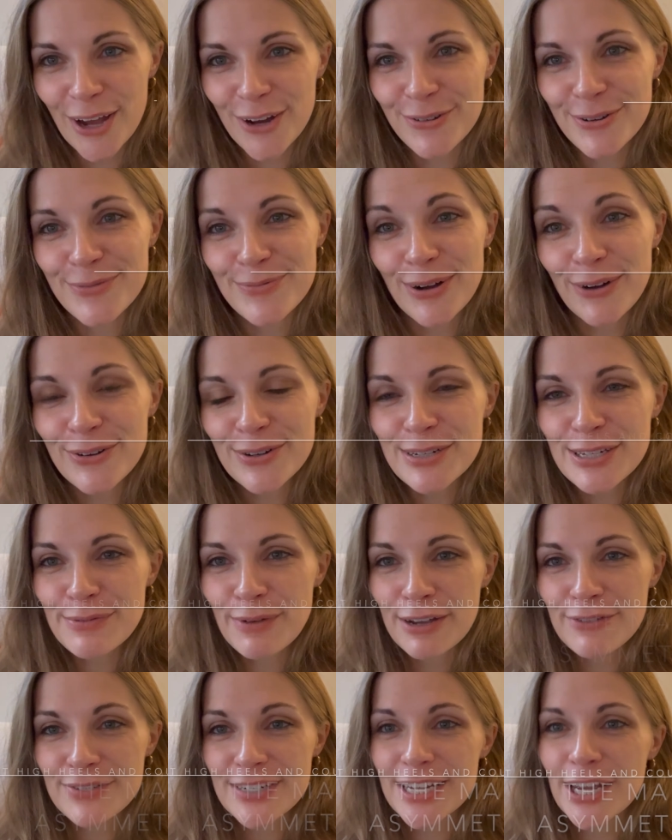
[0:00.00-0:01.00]
and welcome to
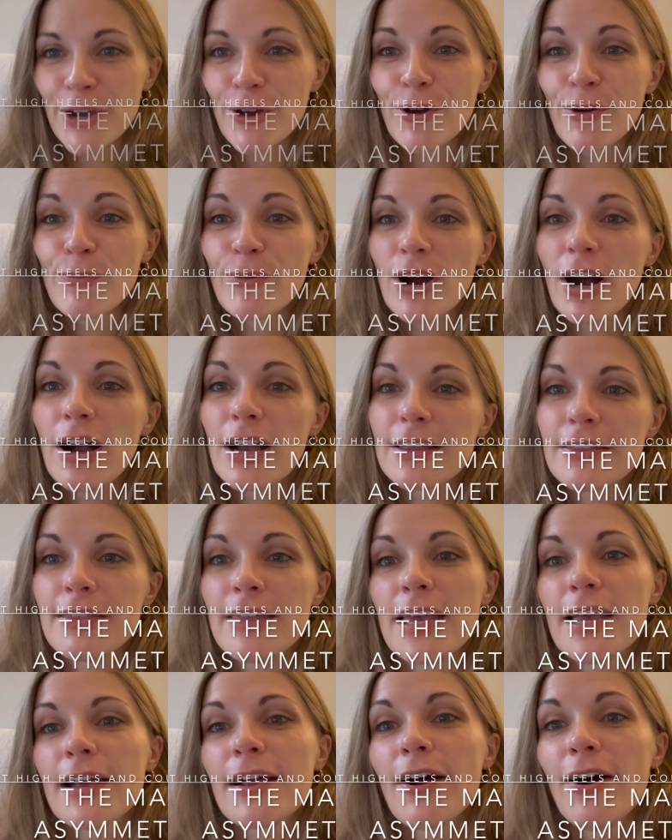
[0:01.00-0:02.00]
my video on what I
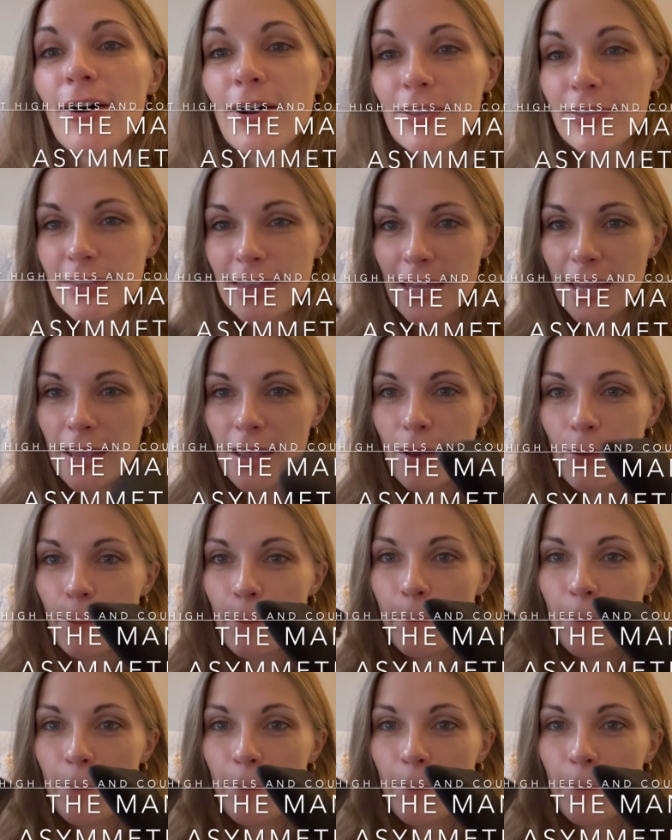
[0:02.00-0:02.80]
think are the